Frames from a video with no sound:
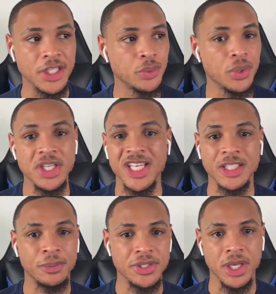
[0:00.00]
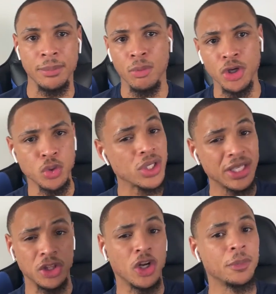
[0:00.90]
26%, more towards
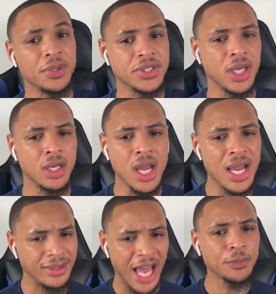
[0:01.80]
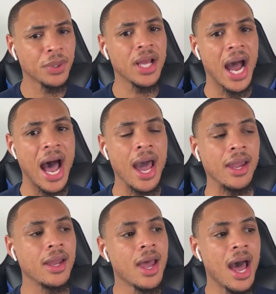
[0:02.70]
like the 30%, that's pretty
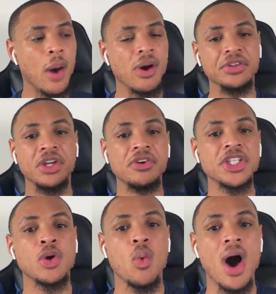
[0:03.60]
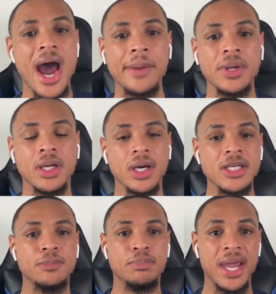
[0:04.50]
high. However, the reason why,
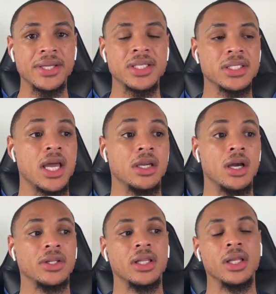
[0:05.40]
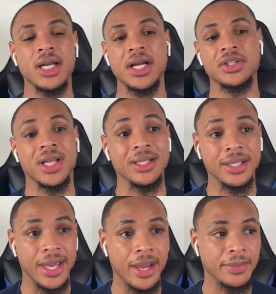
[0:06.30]
because banks is like, yo, they're looking at you like,
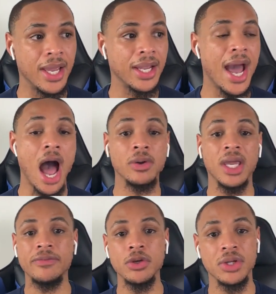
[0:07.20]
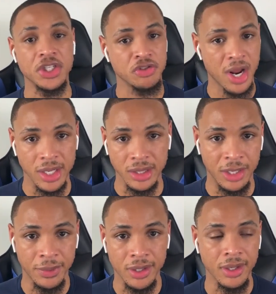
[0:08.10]
damn, like I'll give you this credit
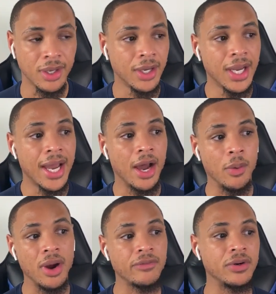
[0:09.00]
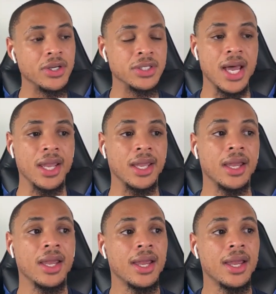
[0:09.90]
limit. However, it's like